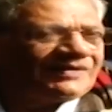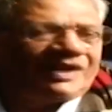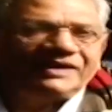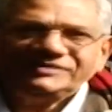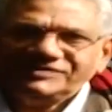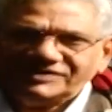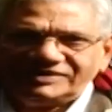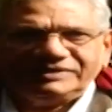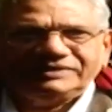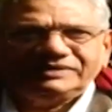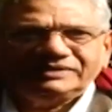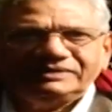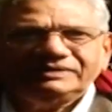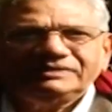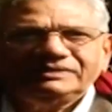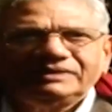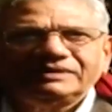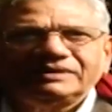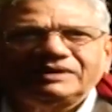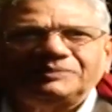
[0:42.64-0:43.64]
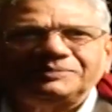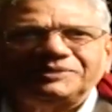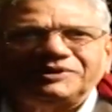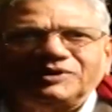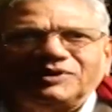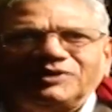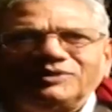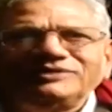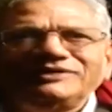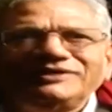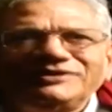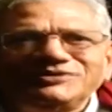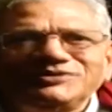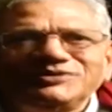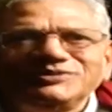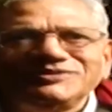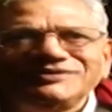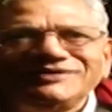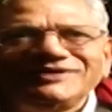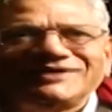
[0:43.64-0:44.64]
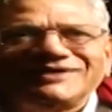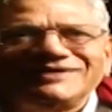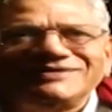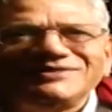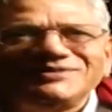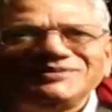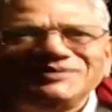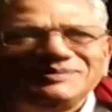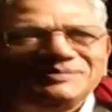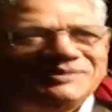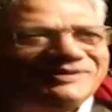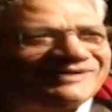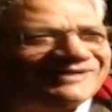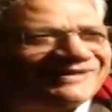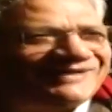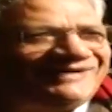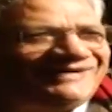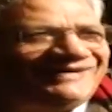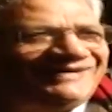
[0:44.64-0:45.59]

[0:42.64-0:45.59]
Naturally, yeah. I mean, all the issues in the country will be there,